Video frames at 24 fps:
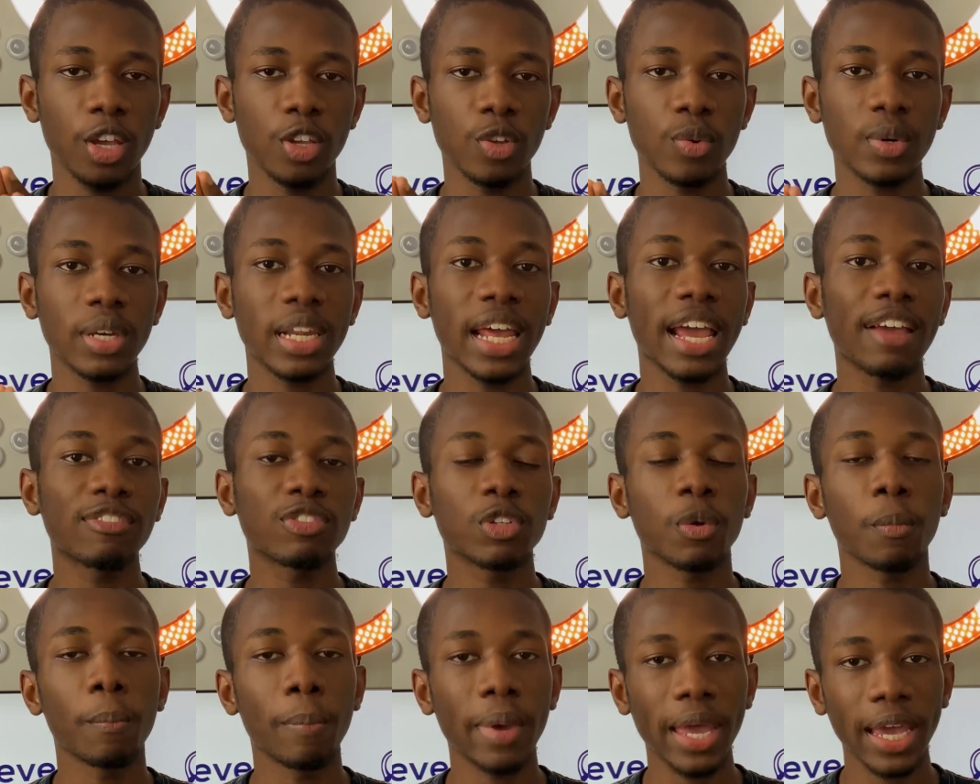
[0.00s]
You're gonna have
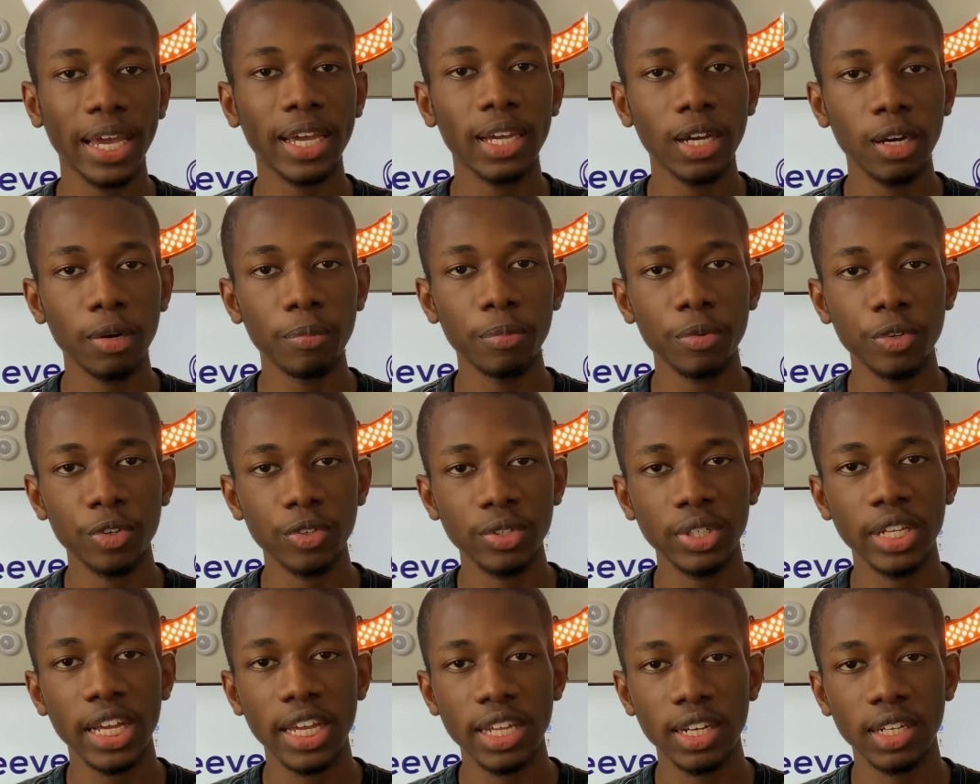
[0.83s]
to back up
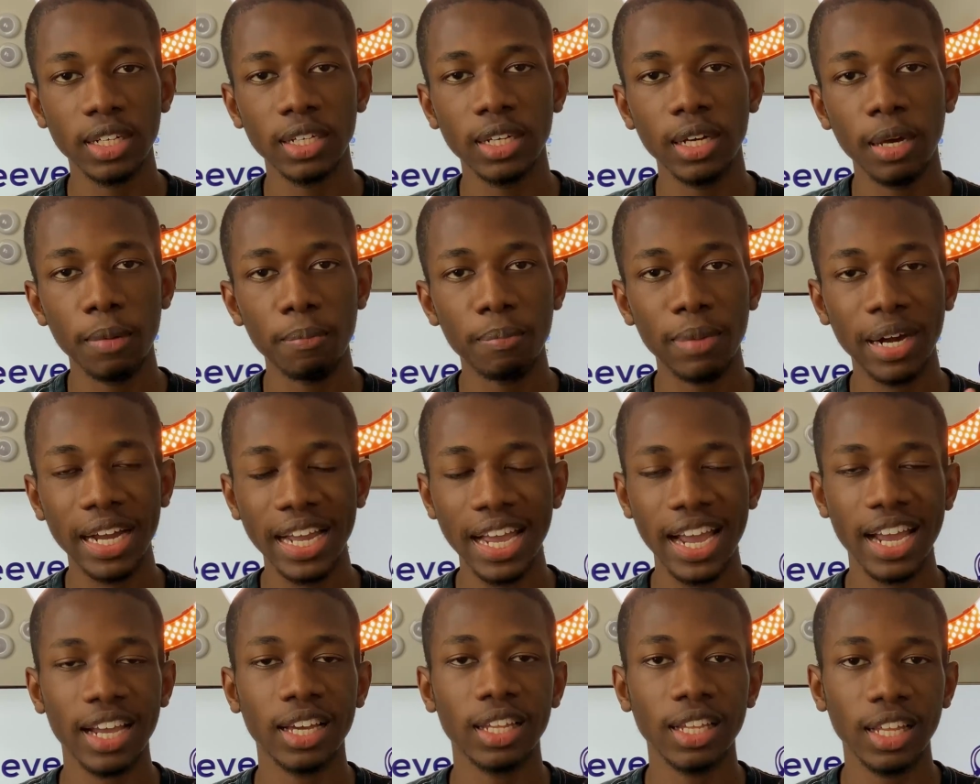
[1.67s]
your data by
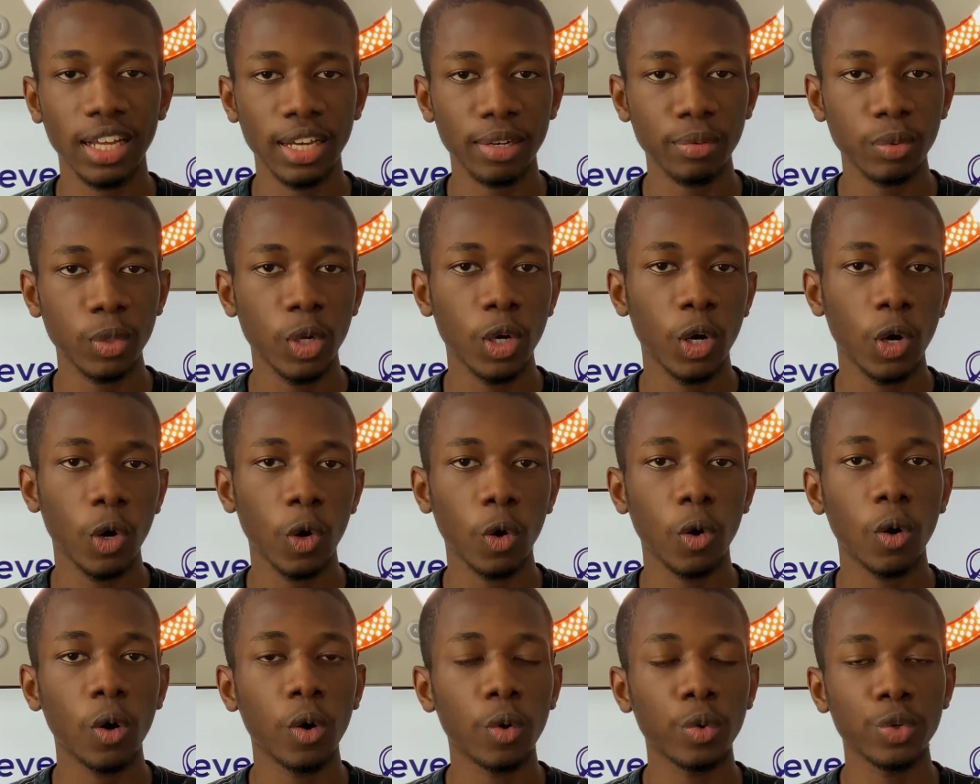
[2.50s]
iCloud
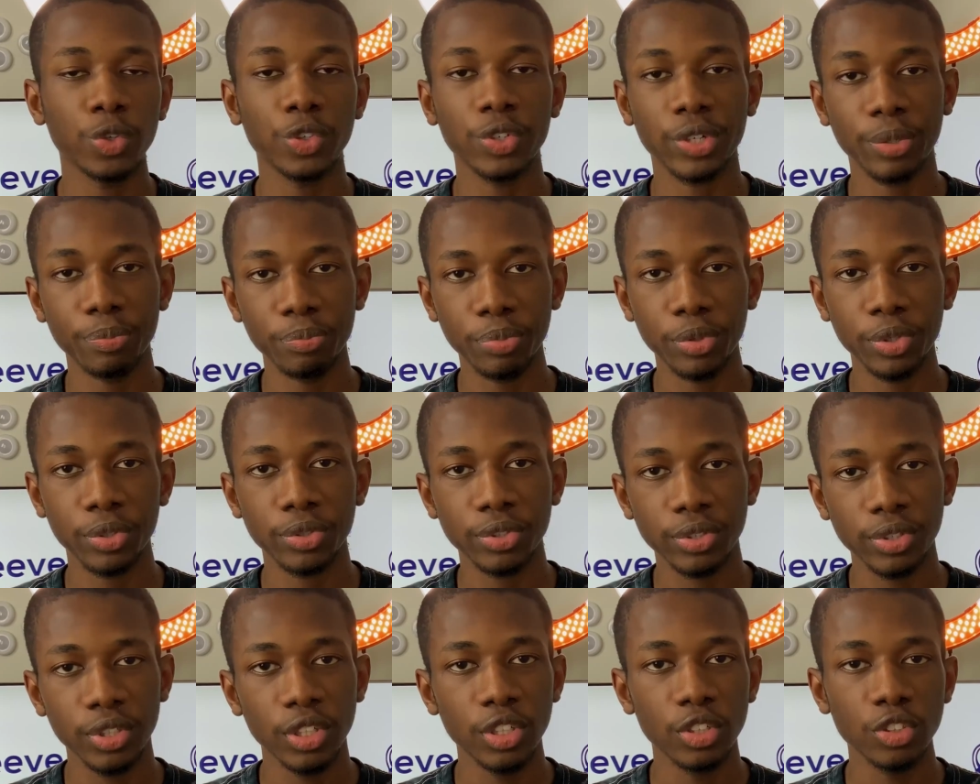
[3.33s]
or on your
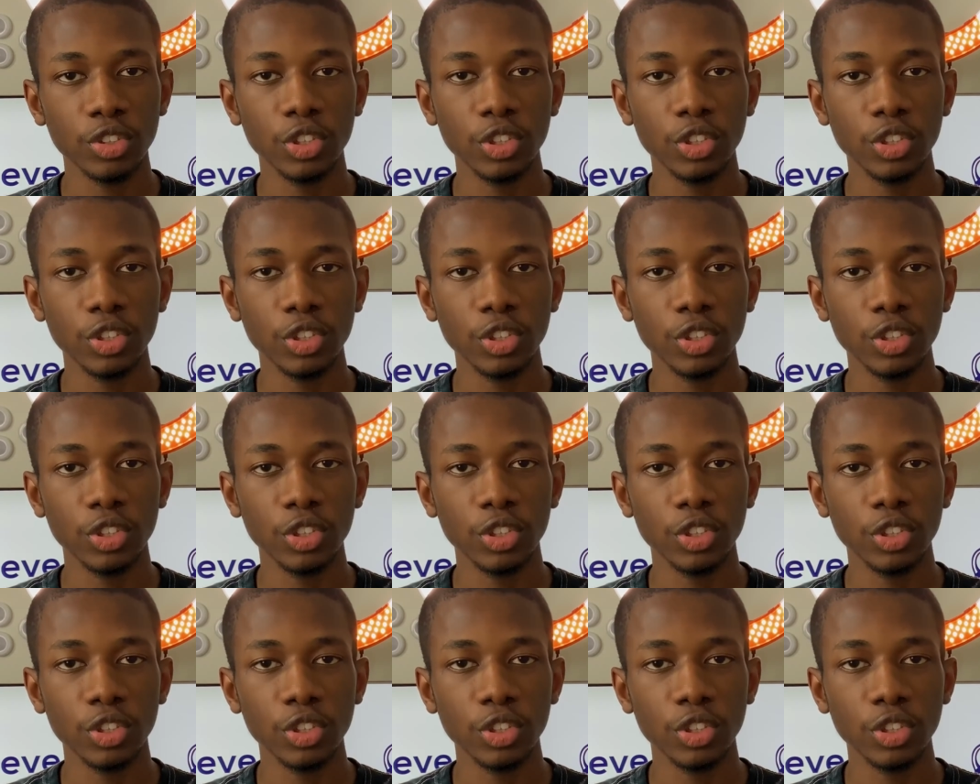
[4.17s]
computer.